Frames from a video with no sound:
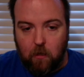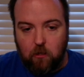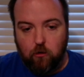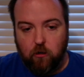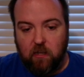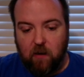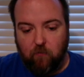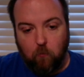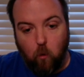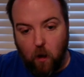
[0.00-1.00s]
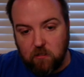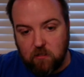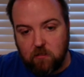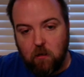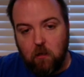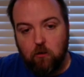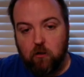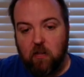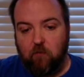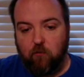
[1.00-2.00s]
You're going to get it from quests. You're
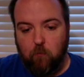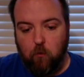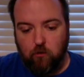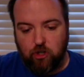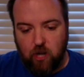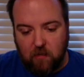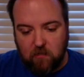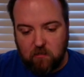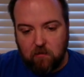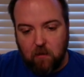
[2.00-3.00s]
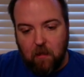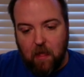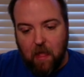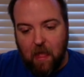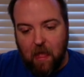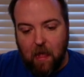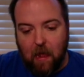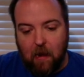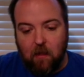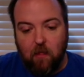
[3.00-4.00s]
going to get it from those chests.
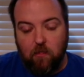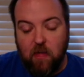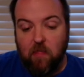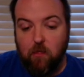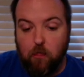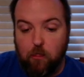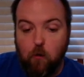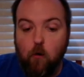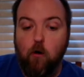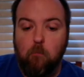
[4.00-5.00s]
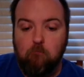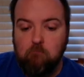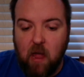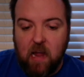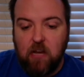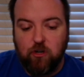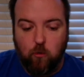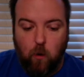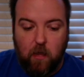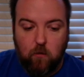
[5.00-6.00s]
And then the third major
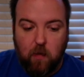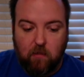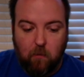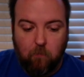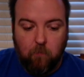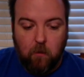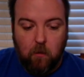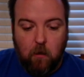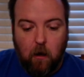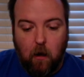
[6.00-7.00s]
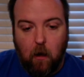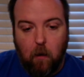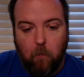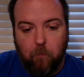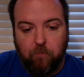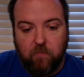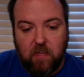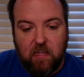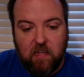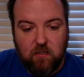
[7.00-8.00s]
way you get them
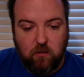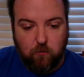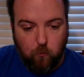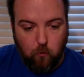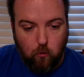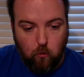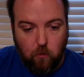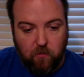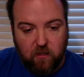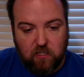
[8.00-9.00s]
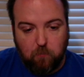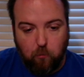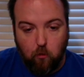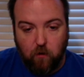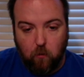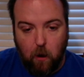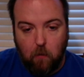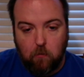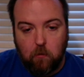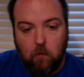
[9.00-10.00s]
is through this Proving
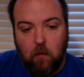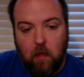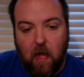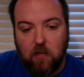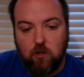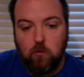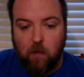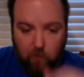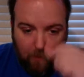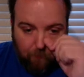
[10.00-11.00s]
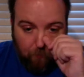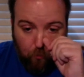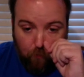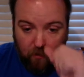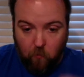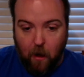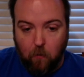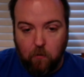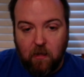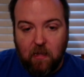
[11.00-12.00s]
Ground. As you level up the Proving
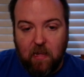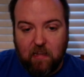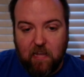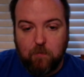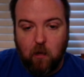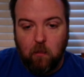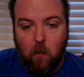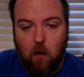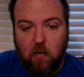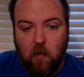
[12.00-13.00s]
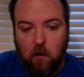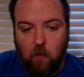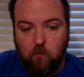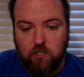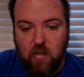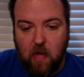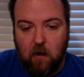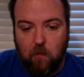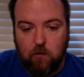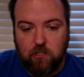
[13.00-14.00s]
Ground, it keeps unlocking another set and
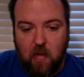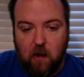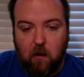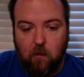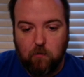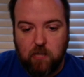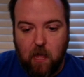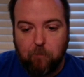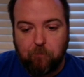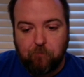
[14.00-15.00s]
another set and another set.